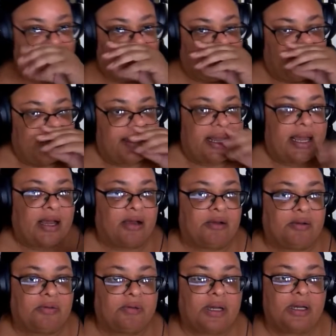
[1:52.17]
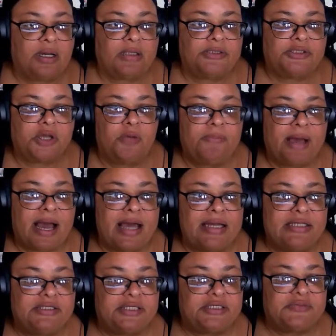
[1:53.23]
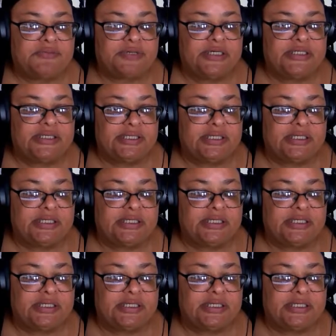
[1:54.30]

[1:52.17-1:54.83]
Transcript: Now, Joe Biden just recently